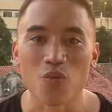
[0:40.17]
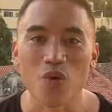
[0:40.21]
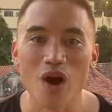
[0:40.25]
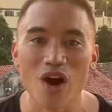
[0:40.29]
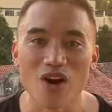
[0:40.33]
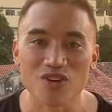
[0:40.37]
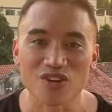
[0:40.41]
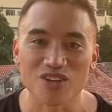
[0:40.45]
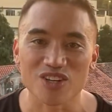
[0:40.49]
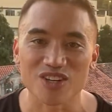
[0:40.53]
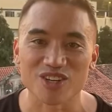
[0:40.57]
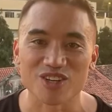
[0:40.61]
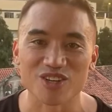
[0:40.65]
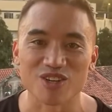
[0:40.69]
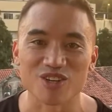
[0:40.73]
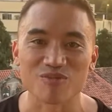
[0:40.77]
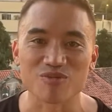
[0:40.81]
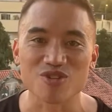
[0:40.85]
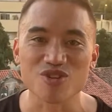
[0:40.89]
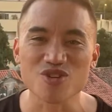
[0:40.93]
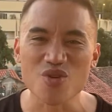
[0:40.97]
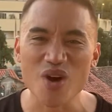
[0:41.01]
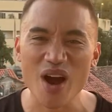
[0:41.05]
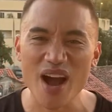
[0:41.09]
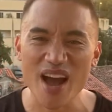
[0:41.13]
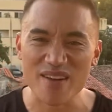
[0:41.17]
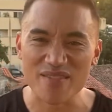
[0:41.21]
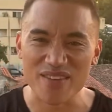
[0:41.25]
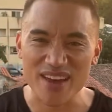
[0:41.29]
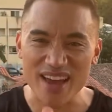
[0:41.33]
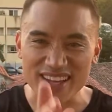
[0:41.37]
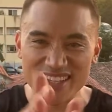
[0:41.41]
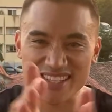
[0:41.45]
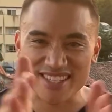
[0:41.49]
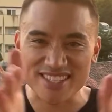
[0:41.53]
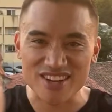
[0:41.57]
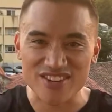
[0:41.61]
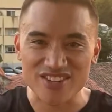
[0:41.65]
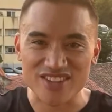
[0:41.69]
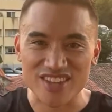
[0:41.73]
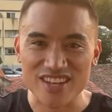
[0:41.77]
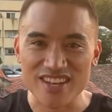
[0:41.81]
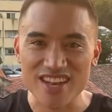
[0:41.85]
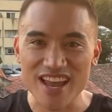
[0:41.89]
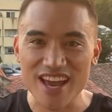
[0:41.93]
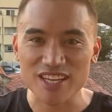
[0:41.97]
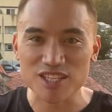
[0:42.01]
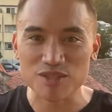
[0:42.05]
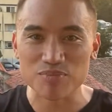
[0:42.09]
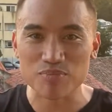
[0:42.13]
Welcome. You have entered the
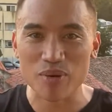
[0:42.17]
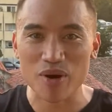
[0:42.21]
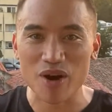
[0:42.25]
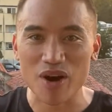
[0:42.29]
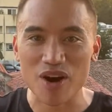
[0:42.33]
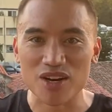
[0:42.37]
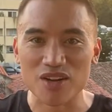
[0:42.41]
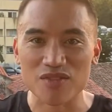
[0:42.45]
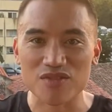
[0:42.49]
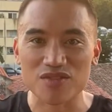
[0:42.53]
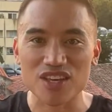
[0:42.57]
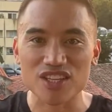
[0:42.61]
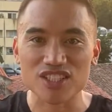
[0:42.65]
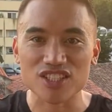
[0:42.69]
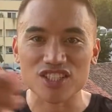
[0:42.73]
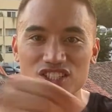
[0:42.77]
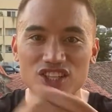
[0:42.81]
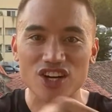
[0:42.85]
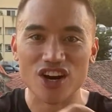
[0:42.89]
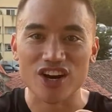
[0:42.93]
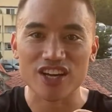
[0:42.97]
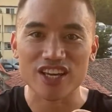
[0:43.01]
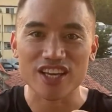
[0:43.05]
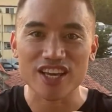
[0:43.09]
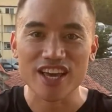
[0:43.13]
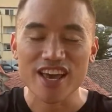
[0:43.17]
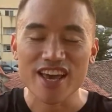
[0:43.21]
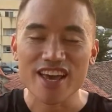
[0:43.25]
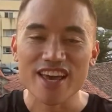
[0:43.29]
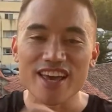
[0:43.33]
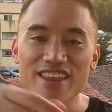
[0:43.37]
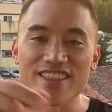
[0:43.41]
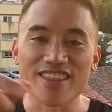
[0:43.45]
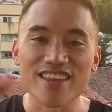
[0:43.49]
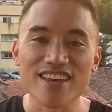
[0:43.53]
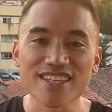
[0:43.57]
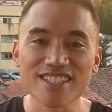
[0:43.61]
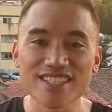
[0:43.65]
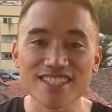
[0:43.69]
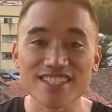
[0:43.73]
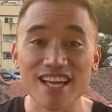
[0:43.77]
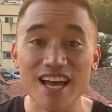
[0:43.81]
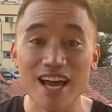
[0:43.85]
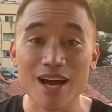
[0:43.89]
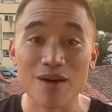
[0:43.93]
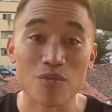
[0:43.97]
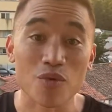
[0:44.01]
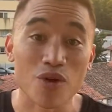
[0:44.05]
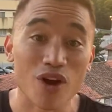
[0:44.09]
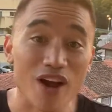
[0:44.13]
next part of this journey, and this
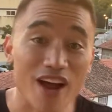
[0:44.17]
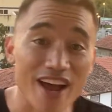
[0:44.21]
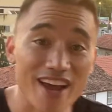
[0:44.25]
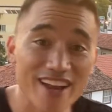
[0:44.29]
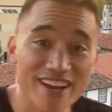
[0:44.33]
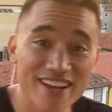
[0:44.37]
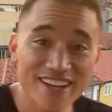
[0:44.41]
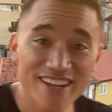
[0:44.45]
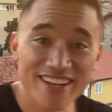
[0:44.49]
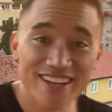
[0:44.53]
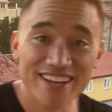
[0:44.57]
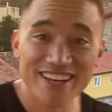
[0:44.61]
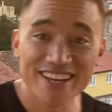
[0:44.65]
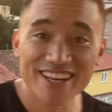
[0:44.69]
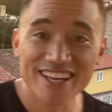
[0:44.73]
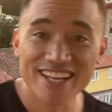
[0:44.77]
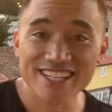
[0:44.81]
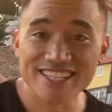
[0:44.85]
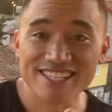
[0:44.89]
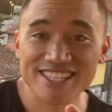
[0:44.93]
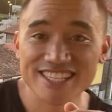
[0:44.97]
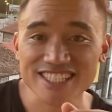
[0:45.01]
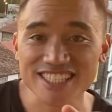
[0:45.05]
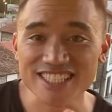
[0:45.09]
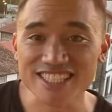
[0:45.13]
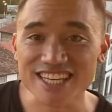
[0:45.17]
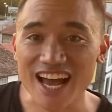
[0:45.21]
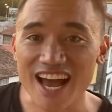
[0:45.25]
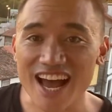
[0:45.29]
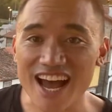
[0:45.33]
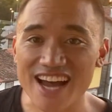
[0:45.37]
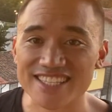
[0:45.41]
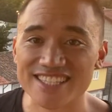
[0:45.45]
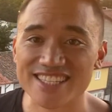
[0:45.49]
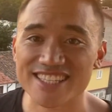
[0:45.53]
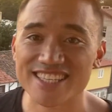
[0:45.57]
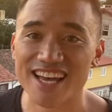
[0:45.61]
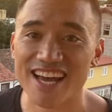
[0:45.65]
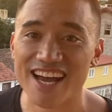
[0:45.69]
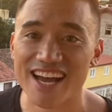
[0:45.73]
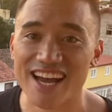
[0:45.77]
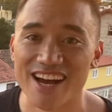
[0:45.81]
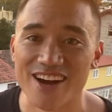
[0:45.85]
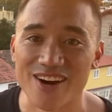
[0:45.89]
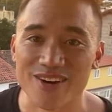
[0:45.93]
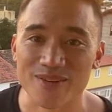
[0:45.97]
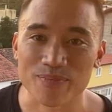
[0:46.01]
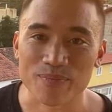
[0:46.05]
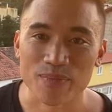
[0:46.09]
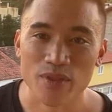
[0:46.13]
time we're headed to
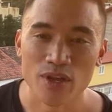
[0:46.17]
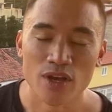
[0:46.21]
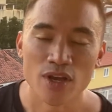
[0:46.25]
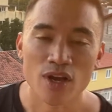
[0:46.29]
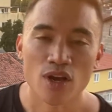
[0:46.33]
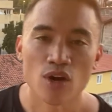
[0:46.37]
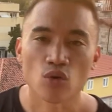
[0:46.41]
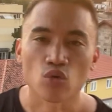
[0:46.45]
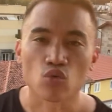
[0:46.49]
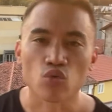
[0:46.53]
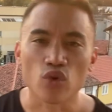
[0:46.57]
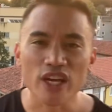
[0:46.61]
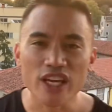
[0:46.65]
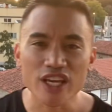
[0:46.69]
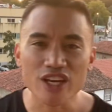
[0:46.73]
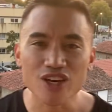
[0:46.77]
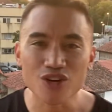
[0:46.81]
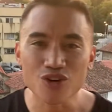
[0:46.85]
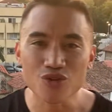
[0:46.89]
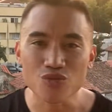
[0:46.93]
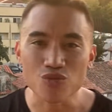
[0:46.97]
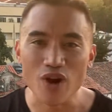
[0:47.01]
Chi-Town. Real,